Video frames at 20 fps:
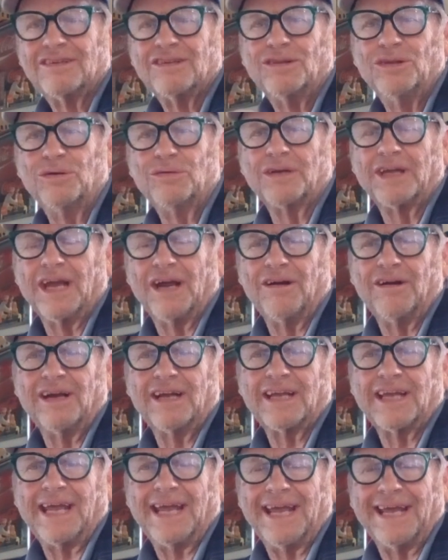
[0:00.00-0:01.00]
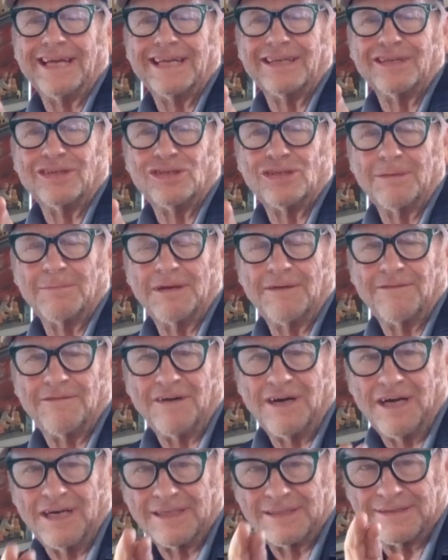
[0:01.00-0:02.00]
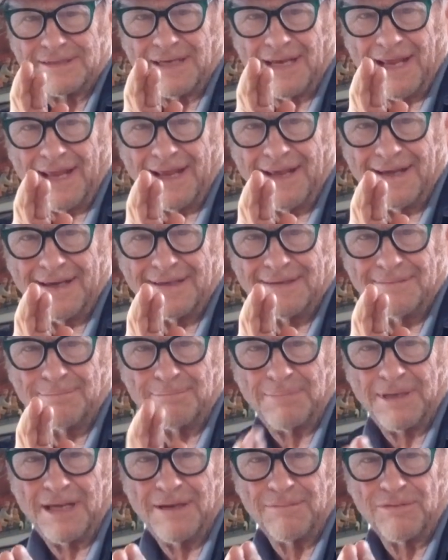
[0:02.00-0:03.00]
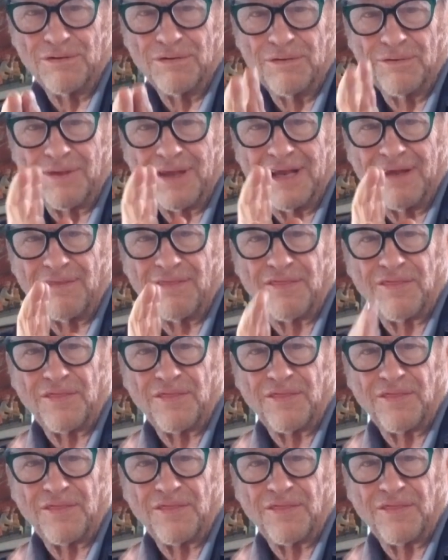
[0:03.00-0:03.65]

Lou Gehrig and Jimmy Fox and Babe Ruth had